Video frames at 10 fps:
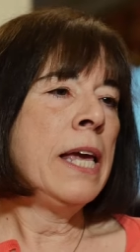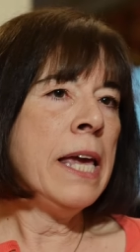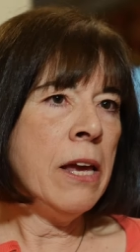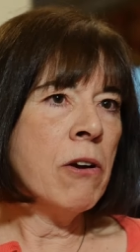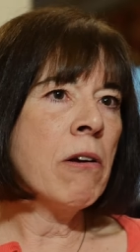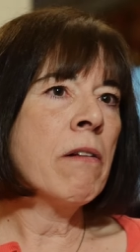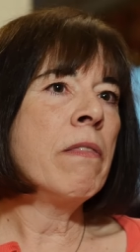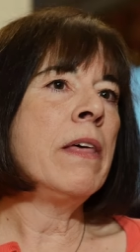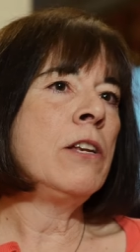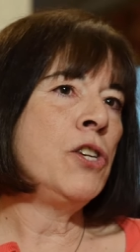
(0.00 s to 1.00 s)
here
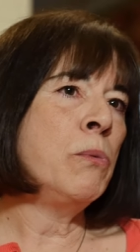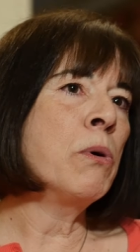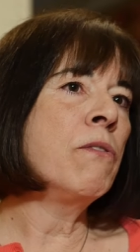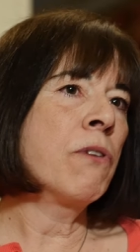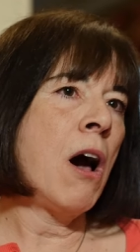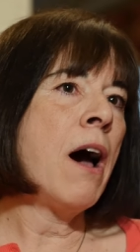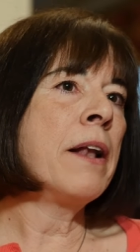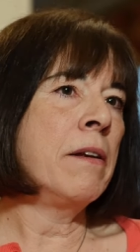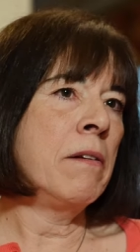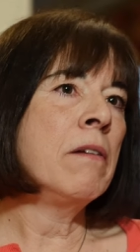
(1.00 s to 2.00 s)
than she would have
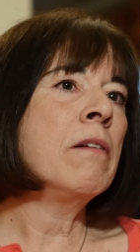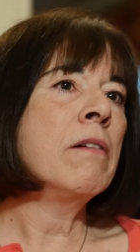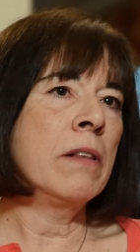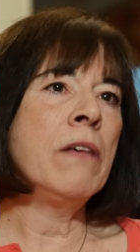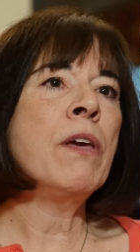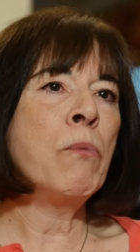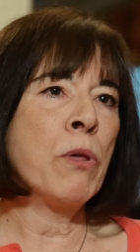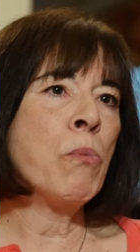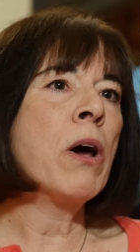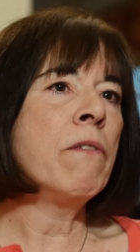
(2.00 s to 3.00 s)
gotten living
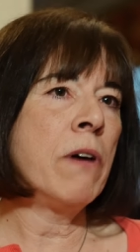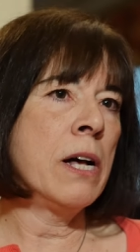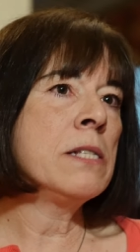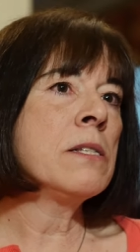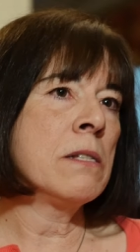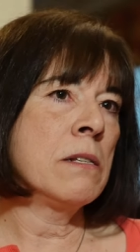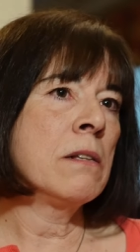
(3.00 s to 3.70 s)
with one of us.